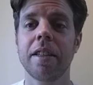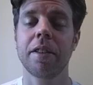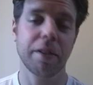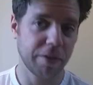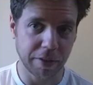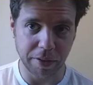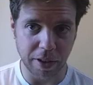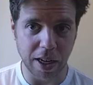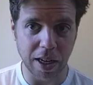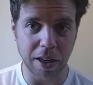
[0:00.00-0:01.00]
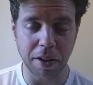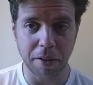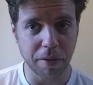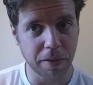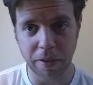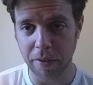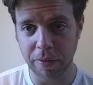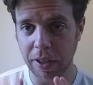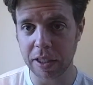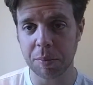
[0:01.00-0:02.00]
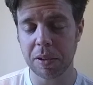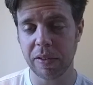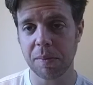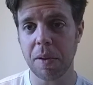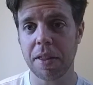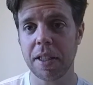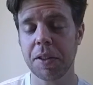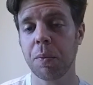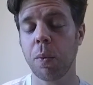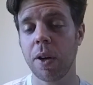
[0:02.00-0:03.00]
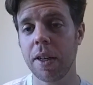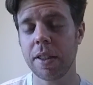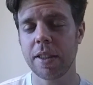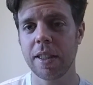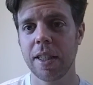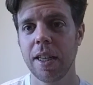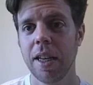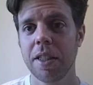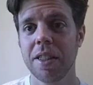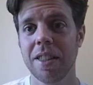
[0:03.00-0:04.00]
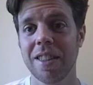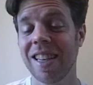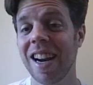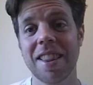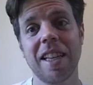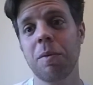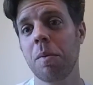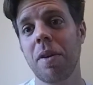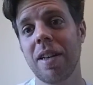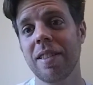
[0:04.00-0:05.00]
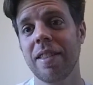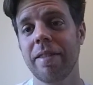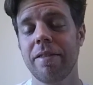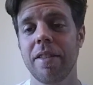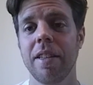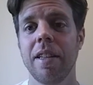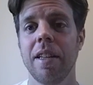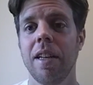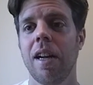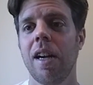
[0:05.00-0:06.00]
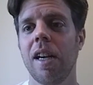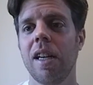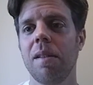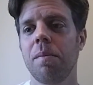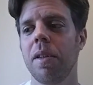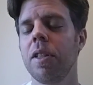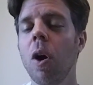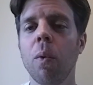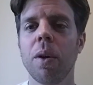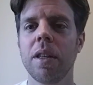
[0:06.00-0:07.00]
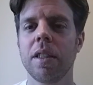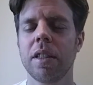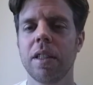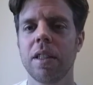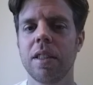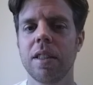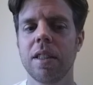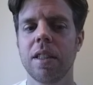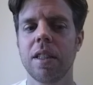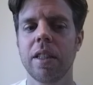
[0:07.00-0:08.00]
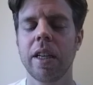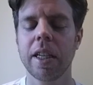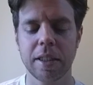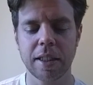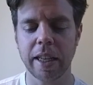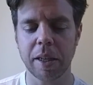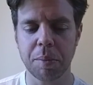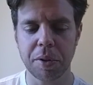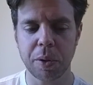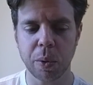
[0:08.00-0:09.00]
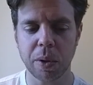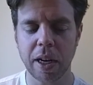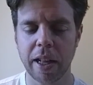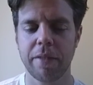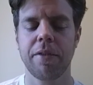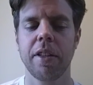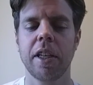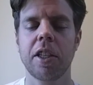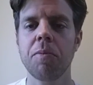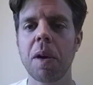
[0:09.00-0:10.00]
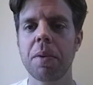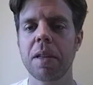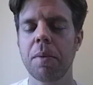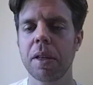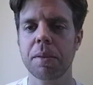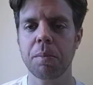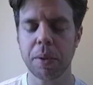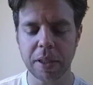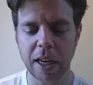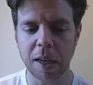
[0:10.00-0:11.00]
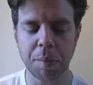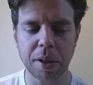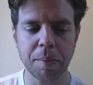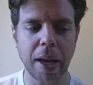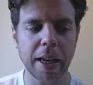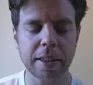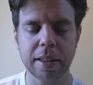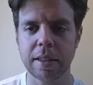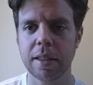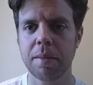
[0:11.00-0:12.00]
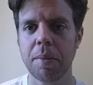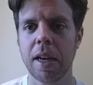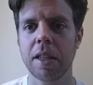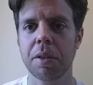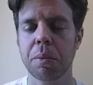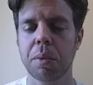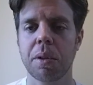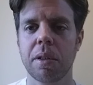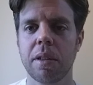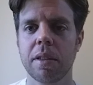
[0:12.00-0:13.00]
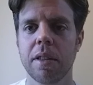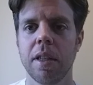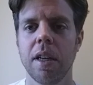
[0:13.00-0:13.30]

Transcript: through very specific methods. One, you got to think more positive. No one is like a pure alpha. Like you might be the most hyper masculine man in the world,